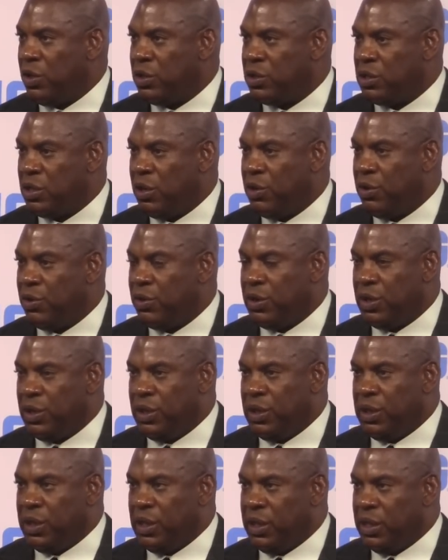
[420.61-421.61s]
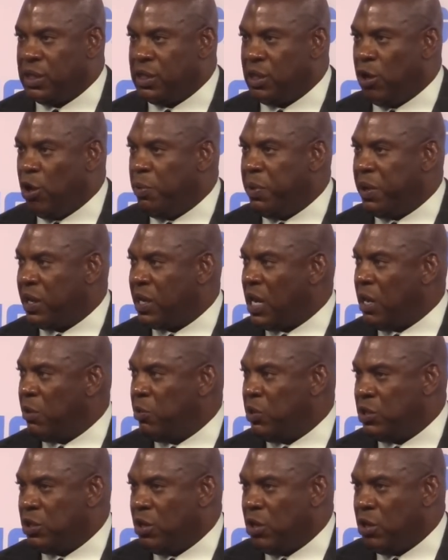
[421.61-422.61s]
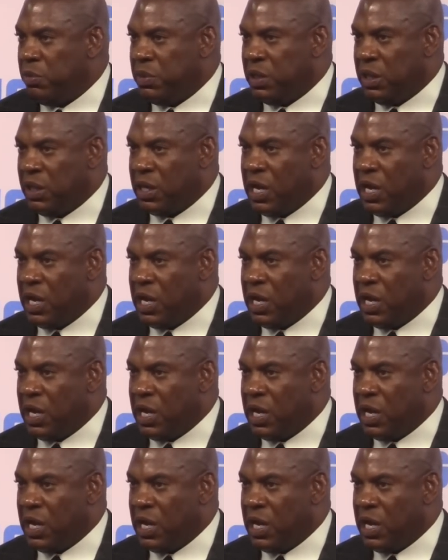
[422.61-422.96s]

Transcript: And so, it's an open. Con- we told him that the